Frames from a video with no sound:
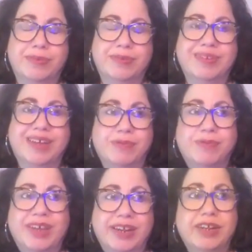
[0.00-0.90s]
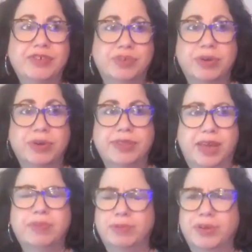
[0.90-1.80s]
not fighting toward that,
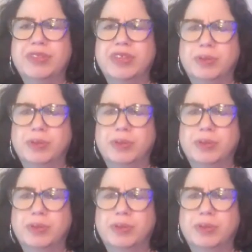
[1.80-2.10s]
but really